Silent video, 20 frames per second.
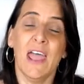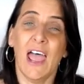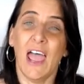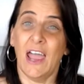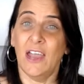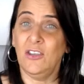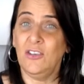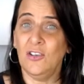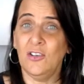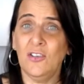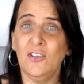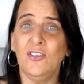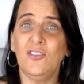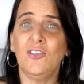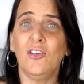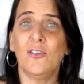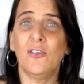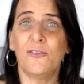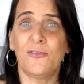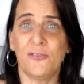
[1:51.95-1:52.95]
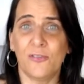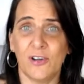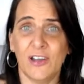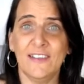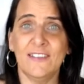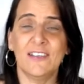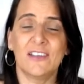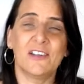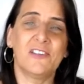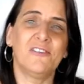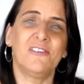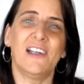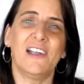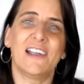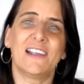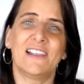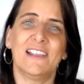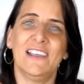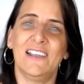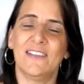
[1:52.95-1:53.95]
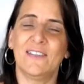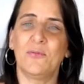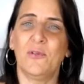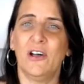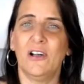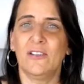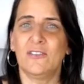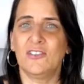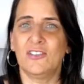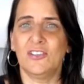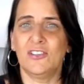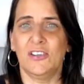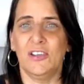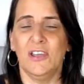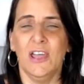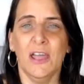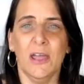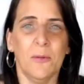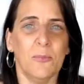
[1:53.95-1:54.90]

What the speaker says: And use your freezer correctly as well to